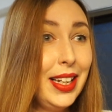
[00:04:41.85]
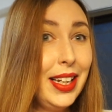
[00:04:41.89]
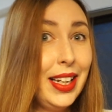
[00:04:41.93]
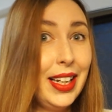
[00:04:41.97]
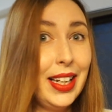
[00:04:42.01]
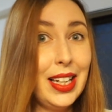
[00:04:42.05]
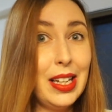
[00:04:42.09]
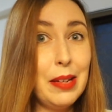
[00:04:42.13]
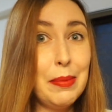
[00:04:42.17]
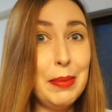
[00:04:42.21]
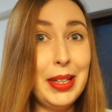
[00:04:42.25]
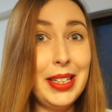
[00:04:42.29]

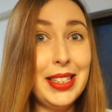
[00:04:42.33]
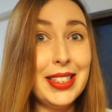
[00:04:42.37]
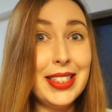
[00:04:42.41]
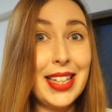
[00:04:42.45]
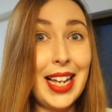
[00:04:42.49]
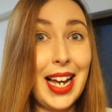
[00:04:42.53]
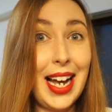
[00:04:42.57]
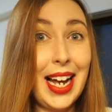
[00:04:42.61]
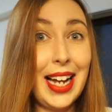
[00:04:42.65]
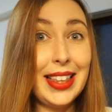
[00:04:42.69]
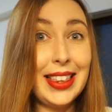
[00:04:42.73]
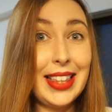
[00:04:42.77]
it means
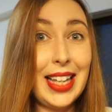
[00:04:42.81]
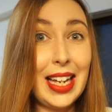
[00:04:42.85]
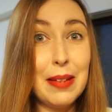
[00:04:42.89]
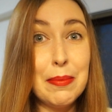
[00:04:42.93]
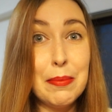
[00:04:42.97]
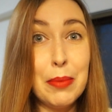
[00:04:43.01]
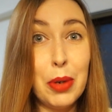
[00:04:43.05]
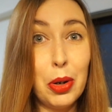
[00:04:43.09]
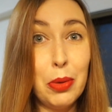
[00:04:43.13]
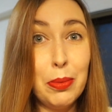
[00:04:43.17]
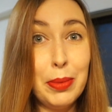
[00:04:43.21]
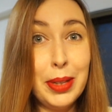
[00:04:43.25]
at that
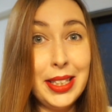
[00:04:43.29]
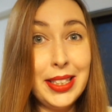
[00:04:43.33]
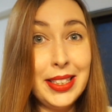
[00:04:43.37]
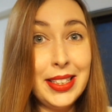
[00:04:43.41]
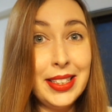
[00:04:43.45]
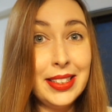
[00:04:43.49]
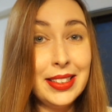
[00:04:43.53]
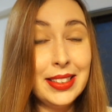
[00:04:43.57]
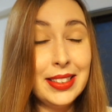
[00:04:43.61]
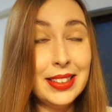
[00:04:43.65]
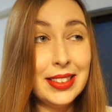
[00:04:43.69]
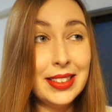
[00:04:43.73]

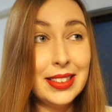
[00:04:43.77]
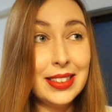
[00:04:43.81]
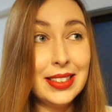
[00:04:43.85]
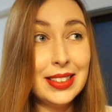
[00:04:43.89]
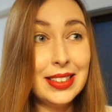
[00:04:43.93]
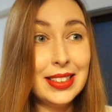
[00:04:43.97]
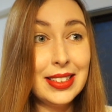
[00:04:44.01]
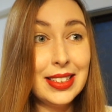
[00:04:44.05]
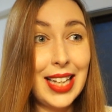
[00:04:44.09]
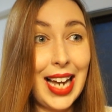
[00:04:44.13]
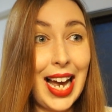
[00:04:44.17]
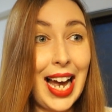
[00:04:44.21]
moment,
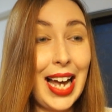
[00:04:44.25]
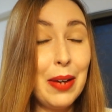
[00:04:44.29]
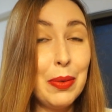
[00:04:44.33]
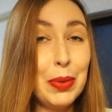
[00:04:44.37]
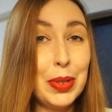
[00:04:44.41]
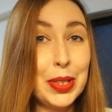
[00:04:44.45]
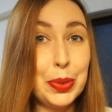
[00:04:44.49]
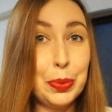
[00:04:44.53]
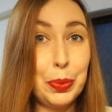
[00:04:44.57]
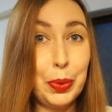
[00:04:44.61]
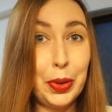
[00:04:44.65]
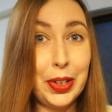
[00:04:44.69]
I
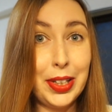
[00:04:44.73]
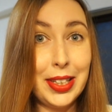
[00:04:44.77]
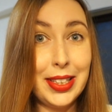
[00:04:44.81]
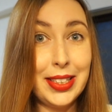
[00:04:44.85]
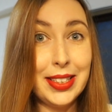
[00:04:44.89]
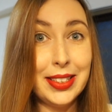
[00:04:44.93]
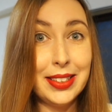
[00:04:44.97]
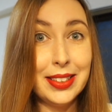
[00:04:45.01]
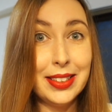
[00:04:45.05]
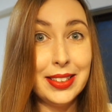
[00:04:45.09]
was worried.